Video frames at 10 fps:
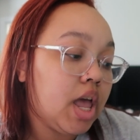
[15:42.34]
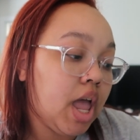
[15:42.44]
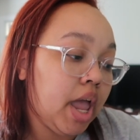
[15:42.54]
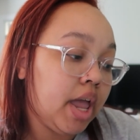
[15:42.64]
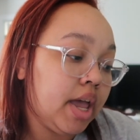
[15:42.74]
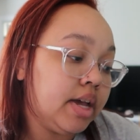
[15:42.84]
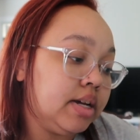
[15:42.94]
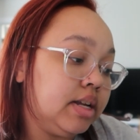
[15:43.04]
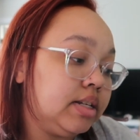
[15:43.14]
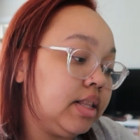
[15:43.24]

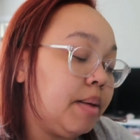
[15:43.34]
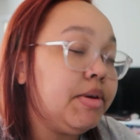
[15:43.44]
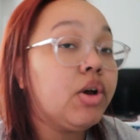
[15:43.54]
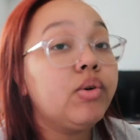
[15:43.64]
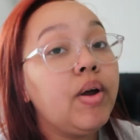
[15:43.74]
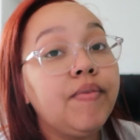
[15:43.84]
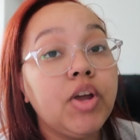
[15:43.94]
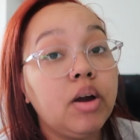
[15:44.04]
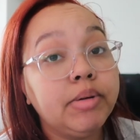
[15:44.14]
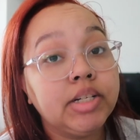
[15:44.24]
And let me know if
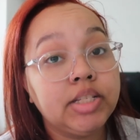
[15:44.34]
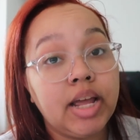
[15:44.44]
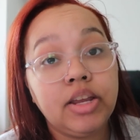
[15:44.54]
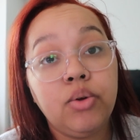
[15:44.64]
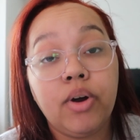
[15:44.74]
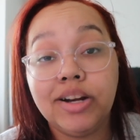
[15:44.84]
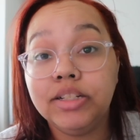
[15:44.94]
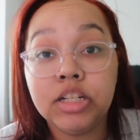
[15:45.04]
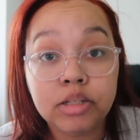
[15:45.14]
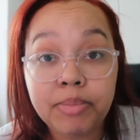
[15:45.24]
there are books that you are
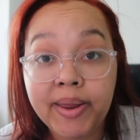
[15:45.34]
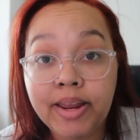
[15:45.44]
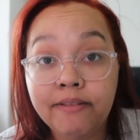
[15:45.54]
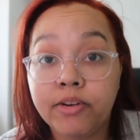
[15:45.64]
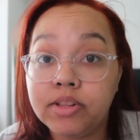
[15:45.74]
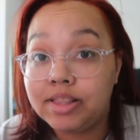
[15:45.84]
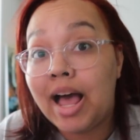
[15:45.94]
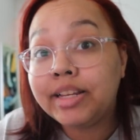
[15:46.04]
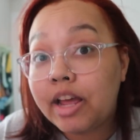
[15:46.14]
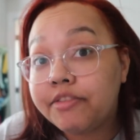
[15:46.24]
anticipating for the
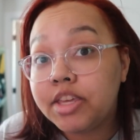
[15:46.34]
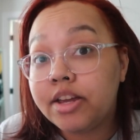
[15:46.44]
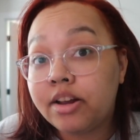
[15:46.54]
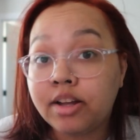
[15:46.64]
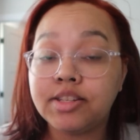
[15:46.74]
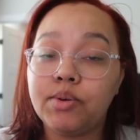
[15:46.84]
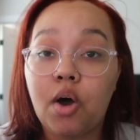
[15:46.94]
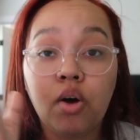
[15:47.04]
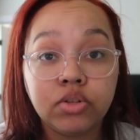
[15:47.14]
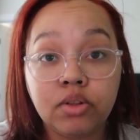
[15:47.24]
last half of the year, because I would
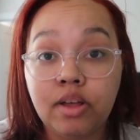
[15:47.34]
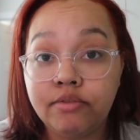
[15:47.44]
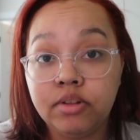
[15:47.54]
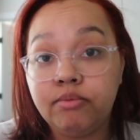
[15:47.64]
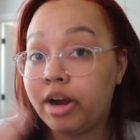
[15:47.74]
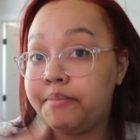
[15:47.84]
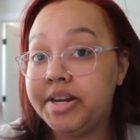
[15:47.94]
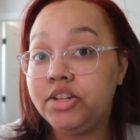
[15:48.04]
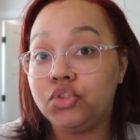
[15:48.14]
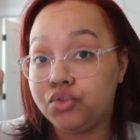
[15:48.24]
also love
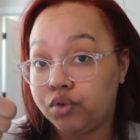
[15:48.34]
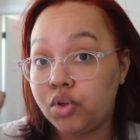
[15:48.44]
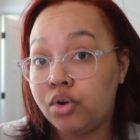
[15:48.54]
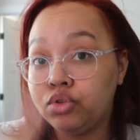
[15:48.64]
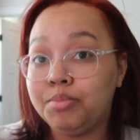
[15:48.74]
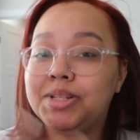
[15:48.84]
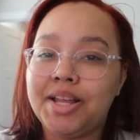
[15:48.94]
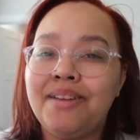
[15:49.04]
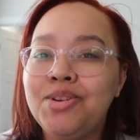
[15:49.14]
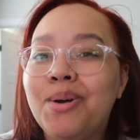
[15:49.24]
recommendations for those, because
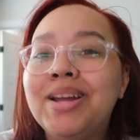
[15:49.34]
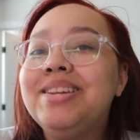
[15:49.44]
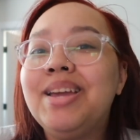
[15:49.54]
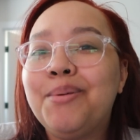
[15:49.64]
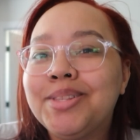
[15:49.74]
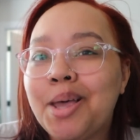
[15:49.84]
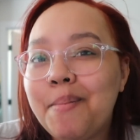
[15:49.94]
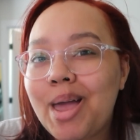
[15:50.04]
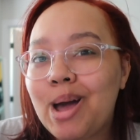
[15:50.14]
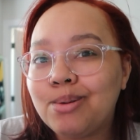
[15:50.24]
I have no idea what's
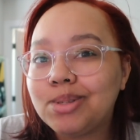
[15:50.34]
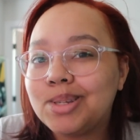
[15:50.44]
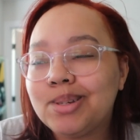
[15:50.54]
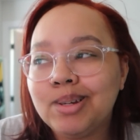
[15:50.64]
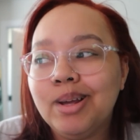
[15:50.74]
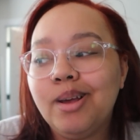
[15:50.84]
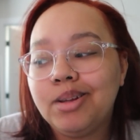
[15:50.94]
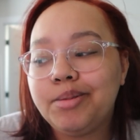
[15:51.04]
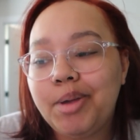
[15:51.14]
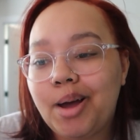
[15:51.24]
coming out,
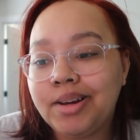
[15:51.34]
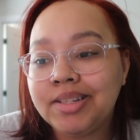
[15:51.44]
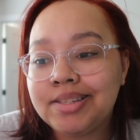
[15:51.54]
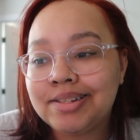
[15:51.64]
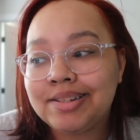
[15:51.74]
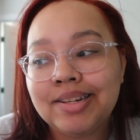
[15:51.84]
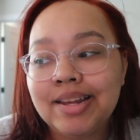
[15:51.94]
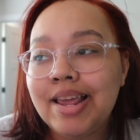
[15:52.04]
to be honest.